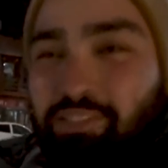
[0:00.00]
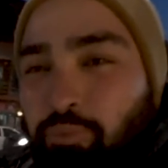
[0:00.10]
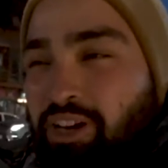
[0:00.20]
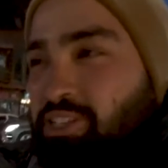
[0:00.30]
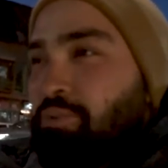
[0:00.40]
a
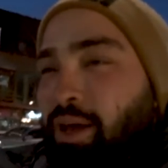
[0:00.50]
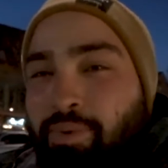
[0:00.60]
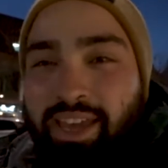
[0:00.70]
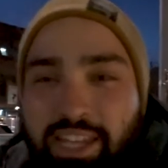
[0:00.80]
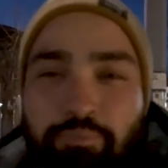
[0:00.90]
SpongeBob.
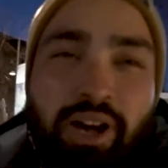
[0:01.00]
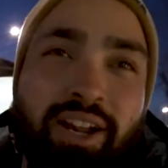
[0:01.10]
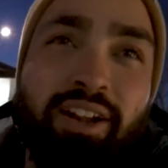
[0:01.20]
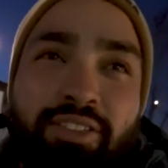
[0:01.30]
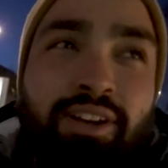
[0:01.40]
And he bought
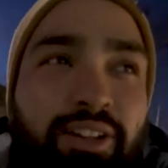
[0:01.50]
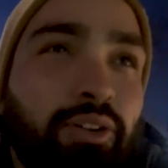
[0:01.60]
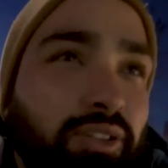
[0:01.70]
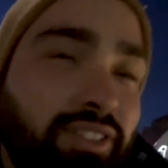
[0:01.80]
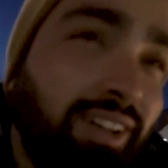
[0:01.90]
another
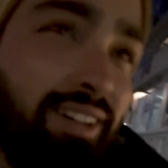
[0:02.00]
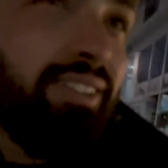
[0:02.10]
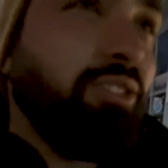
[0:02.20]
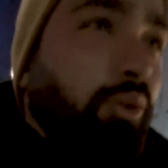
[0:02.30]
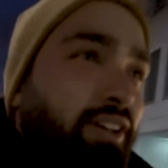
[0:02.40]
little
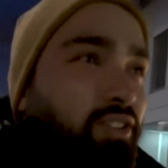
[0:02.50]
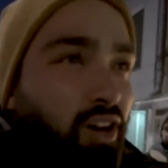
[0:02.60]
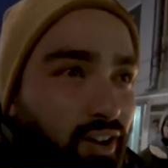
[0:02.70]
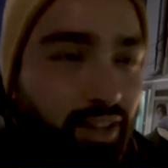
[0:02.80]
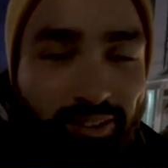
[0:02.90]
toy
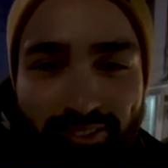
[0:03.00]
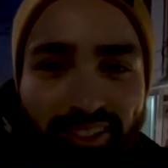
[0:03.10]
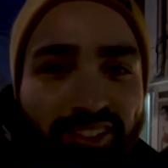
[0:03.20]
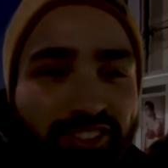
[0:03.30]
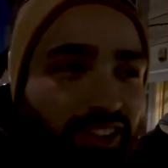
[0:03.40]
doll that looks
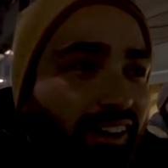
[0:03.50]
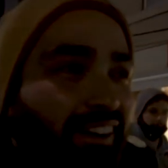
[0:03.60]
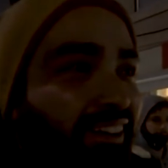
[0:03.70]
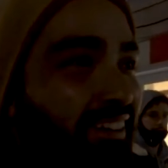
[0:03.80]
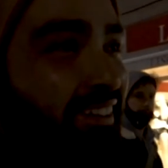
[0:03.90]
like a
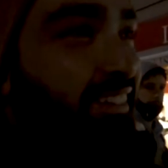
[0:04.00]
star.